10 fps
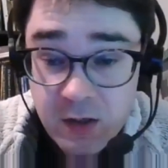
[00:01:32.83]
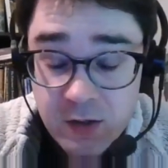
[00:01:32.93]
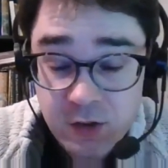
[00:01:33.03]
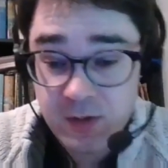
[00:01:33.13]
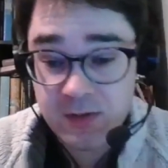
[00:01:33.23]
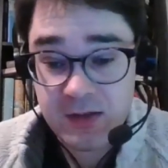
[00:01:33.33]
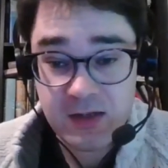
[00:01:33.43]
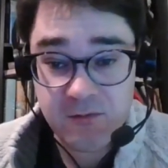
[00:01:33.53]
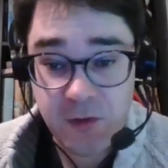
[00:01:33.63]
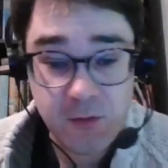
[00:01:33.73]
So in
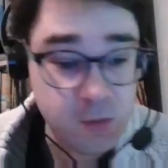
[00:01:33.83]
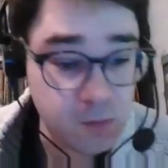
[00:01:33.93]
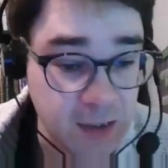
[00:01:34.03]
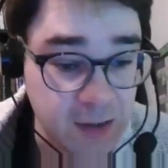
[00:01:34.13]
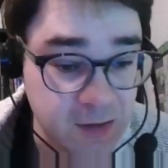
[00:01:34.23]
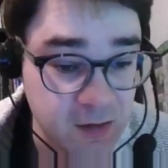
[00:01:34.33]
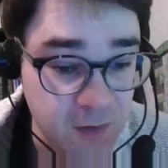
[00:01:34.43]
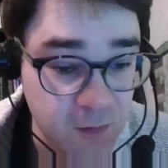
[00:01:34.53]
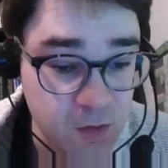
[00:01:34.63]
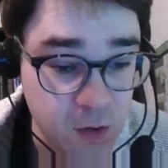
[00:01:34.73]
the very unlikely
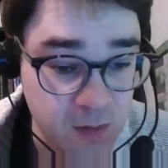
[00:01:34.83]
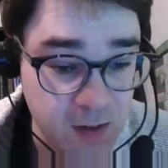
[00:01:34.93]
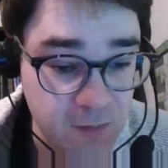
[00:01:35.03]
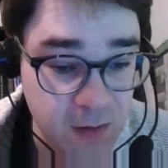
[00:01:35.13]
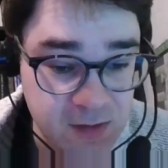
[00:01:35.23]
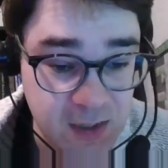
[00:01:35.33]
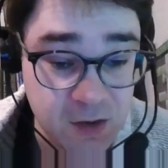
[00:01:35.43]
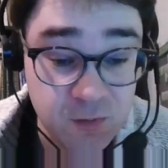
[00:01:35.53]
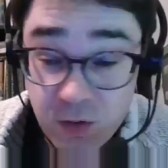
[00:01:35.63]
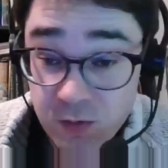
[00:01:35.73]
event we don't get around to
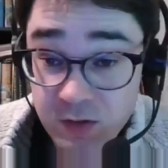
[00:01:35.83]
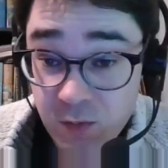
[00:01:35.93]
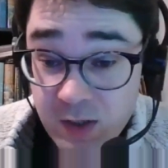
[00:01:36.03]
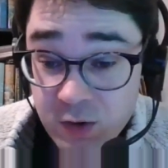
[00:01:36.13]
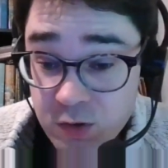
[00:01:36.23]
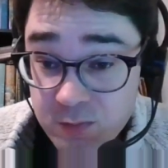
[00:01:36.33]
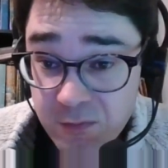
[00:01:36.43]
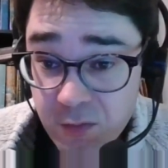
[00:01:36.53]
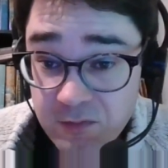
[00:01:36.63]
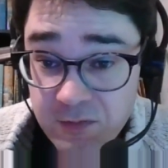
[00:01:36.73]
answering all your questions
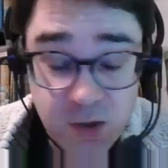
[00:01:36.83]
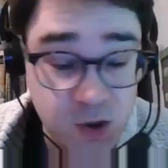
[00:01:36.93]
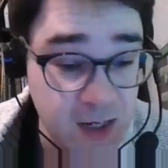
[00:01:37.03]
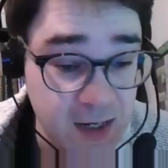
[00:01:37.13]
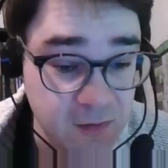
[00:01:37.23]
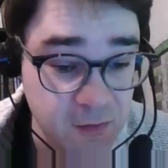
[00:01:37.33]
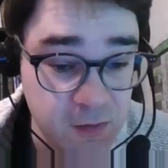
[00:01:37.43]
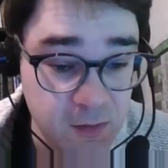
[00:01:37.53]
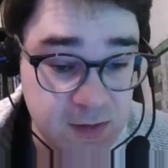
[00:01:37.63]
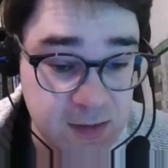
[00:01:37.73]
before we finish at
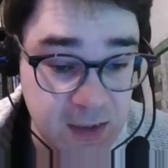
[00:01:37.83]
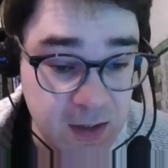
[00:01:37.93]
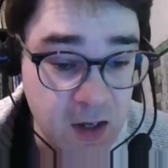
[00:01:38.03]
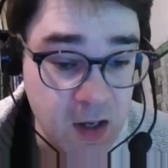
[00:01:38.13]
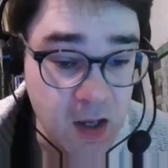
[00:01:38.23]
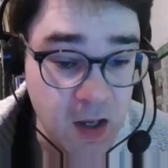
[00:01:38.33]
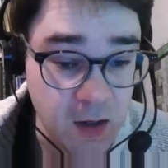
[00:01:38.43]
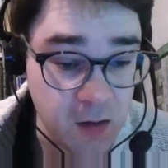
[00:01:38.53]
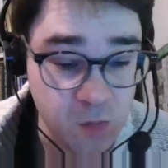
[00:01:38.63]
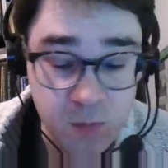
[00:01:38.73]
8:30,
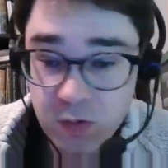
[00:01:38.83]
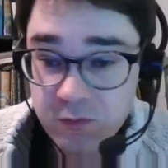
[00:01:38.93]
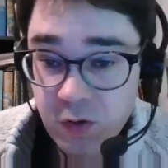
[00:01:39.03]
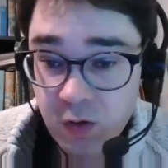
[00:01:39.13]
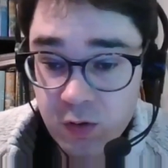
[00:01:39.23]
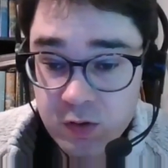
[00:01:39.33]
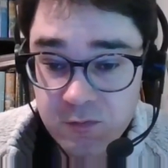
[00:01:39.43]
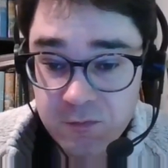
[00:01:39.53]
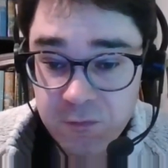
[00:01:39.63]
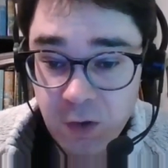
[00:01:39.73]
we will of course
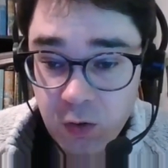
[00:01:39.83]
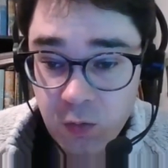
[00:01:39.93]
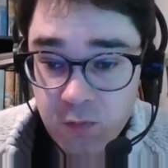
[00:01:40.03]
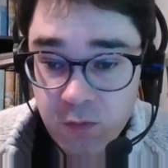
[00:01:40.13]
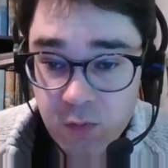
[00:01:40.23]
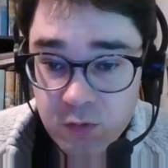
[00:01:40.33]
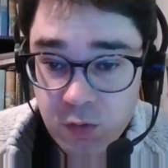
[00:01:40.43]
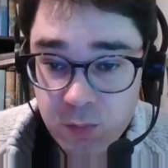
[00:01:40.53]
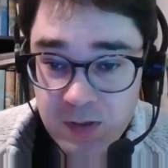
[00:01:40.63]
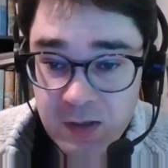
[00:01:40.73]
follow those
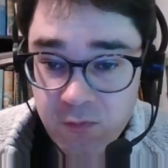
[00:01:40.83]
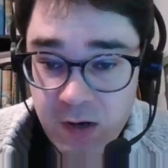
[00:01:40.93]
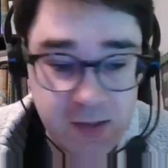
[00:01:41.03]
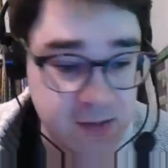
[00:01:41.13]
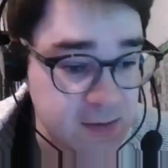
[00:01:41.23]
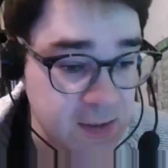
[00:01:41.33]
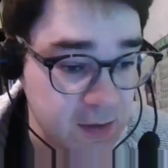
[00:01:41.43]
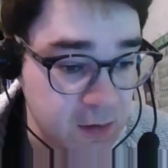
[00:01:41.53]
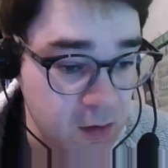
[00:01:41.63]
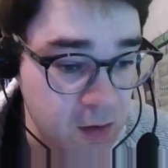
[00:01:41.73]
up in writing.